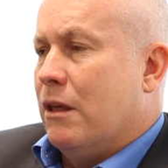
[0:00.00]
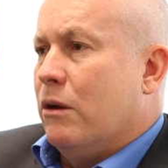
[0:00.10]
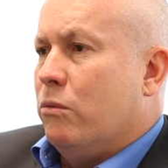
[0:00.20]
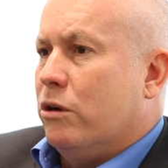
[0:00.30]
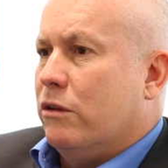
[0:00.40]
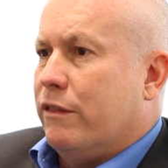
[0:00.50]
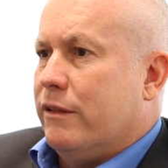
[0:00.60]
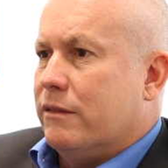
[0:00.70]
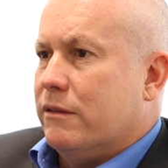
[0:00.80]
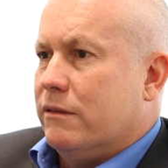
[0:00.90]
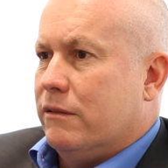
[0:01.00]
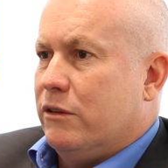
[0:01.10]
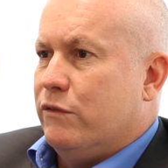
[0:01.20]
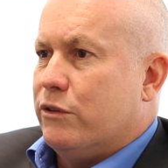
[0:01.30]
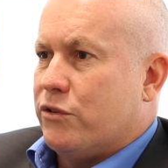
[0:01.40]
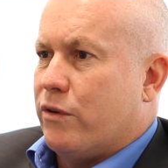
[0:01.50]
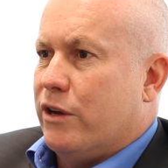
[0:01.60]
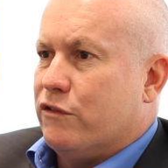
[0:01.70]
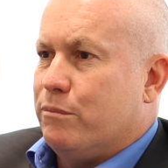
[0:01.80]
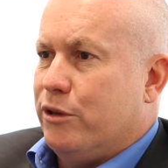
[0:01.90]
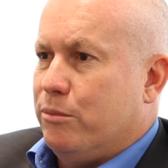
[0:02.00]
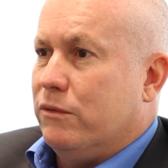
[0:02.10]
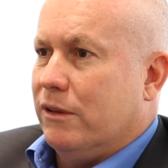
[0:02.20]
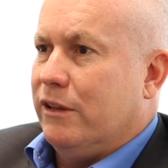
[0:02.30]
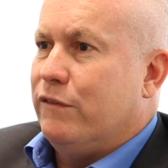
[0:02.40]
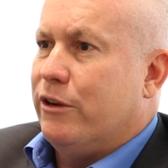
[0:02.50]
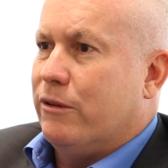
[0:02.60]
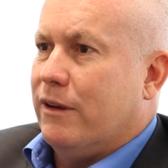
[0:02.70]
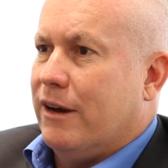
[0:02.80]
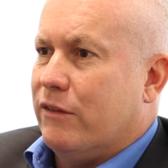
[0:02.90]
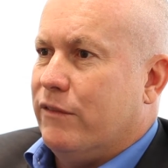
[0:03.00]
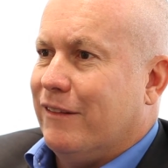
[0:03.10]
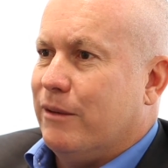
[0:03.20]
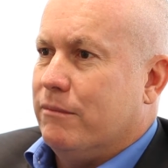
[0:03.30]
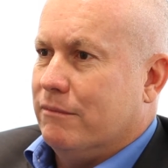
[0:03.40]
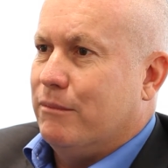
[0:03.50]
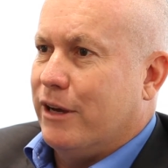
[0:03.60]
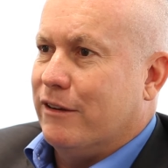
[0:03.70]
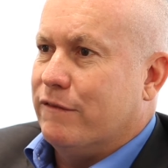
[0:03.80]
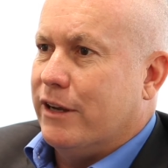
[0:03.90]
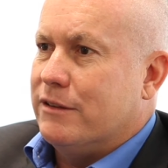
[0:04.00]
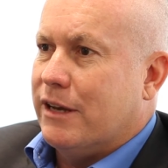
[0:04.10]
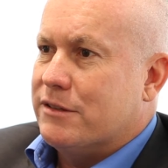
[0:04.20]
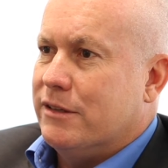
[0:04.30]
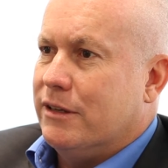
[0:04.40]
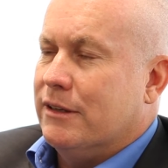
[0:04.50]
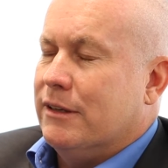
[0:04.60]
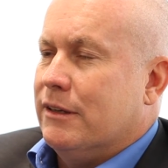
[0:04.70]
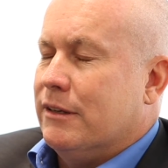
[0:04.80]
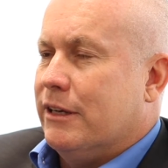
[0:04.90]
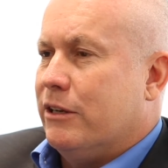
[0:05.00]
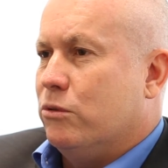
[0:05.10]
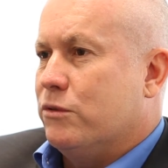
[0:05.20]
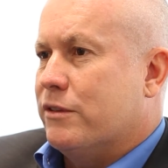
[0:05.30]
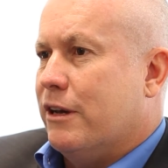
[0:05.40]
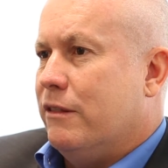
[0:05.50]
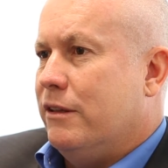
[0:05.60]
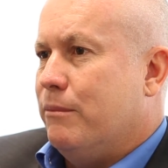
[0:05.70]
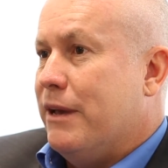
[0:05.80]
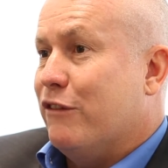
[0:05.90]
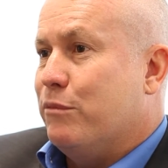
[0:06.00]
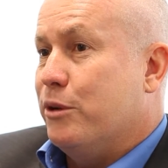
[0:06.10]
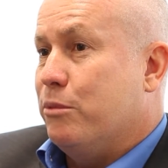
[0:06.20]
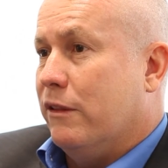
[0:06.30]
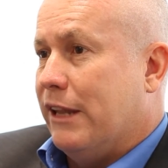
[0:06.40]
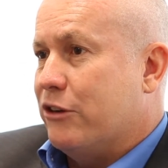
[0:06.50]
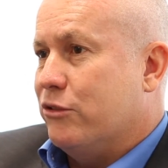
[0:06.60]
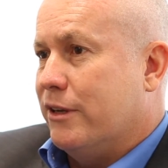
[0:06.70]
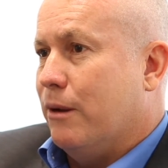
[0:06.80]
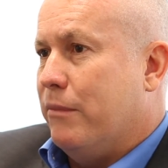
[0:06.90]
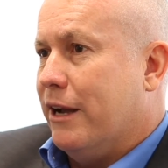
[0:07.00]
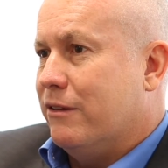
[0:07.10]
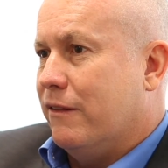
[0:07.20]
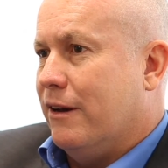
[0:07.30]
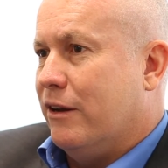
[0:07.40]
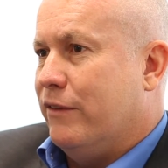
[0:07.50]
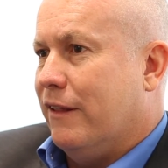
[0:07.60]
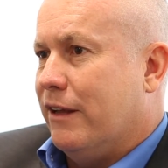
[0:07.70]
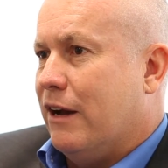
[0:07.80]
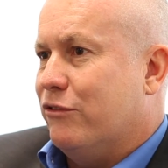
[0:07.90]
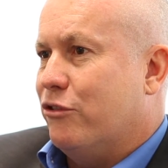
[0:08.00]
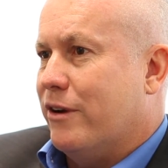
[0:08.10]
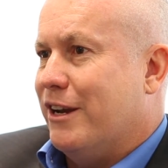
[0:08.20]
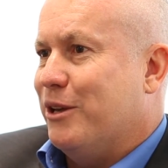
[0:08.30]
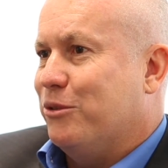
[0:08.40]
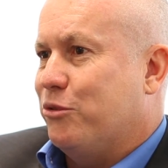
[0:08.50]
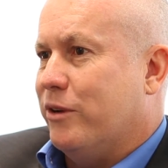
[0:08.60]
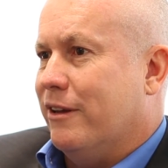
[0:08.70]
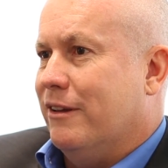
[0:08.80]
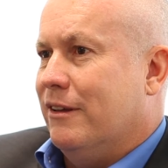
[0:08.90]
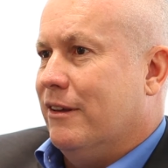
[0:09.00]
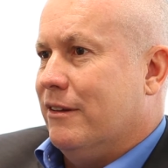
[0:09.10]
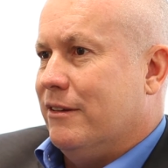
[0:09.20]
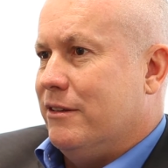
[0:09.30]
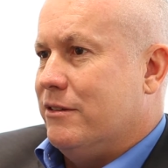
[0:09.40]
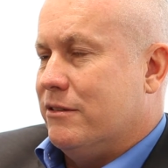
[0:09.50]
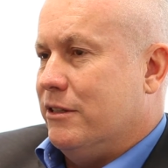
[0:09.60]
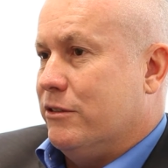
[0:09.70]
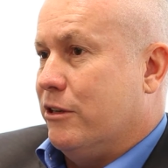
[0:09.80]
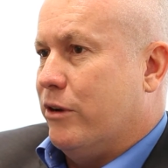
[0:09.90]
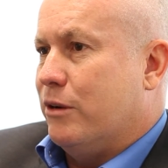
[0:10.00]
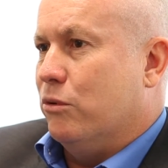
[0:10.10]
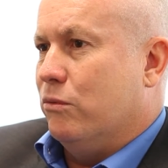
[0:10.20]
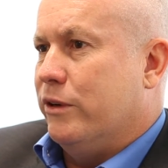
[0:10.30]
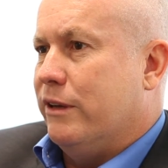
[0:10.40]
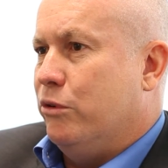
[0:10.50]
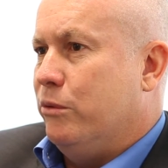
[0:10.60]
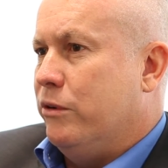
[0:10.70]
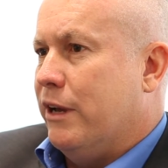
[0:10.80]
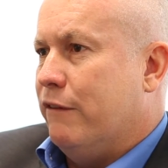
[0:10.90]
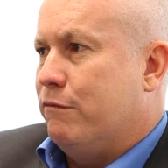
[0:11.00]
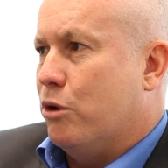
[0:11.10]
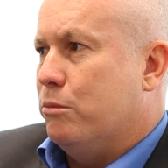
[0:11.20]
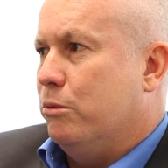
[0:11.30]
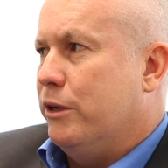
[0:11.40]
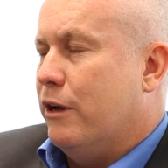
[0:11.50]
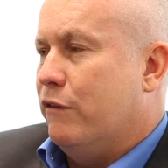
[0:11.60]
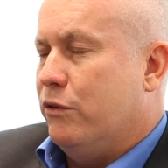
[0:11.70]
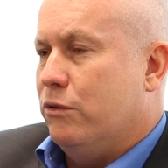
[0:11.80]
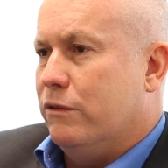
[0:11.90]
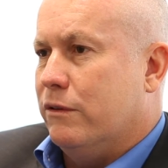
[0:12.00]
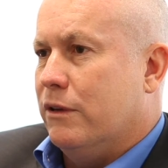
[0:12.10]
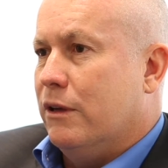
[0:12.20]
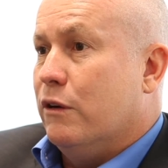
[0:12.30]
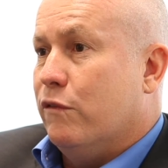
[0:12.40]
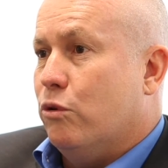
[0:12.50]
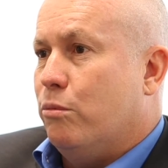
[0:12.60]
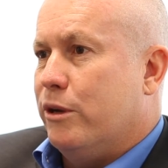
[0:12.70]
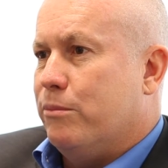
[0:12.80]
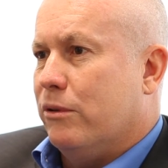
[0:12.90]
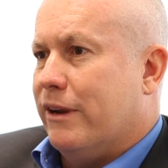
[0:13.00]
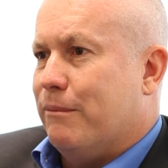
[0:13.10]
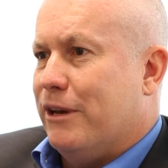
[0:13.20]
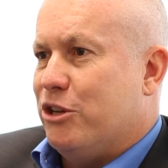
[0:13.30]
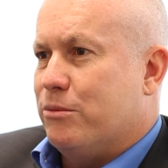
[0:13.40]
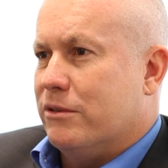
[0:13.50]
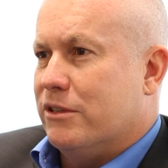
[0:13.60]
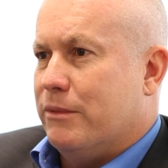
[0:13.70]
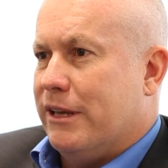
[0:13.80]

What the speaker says: Well, I think the diverse range of people that live here in the Hunter Valley make it fantastic, and also the amount of people that actually come back to the Hunter Valley after training elsewhere is incredible. We would have probably no fewer than 4 people on our management team at